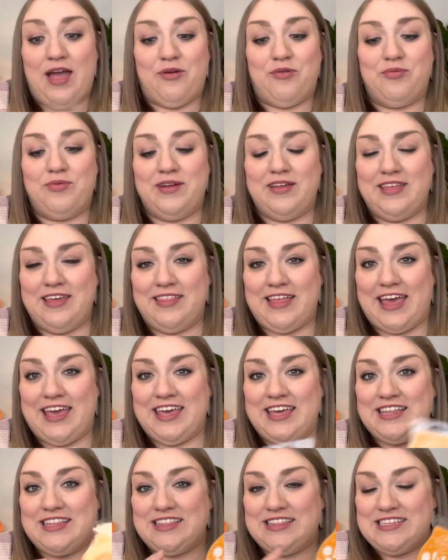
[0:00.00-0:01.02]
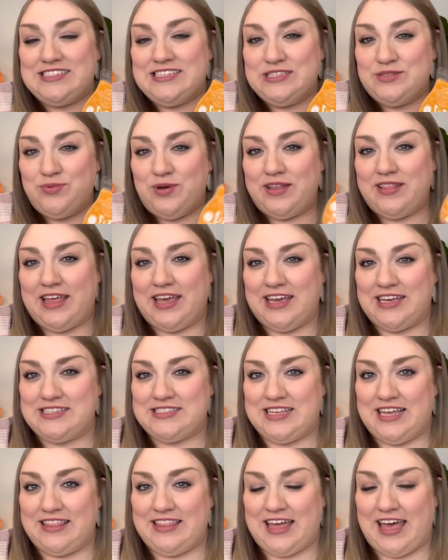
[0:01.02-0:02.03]
Really like it. This is one, like I
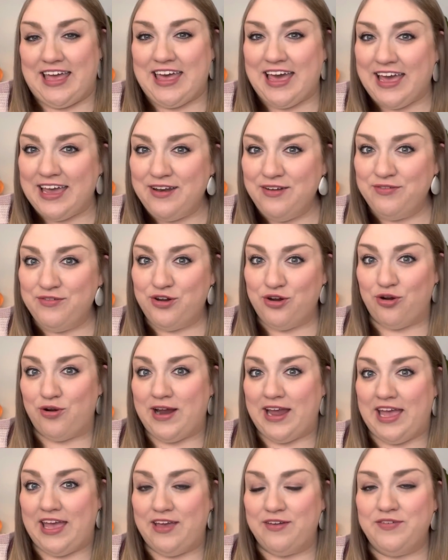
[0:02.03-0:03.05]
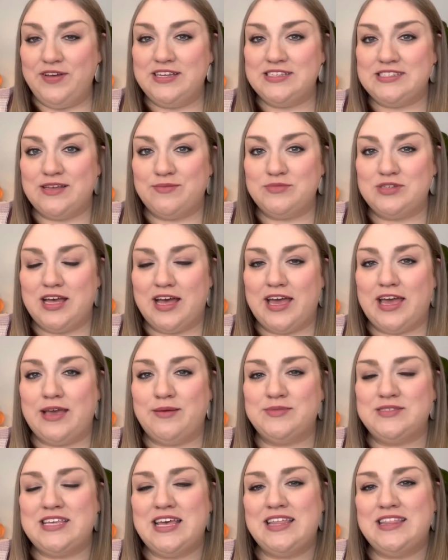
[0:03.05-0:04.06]
said, that I kind of crave sometimes.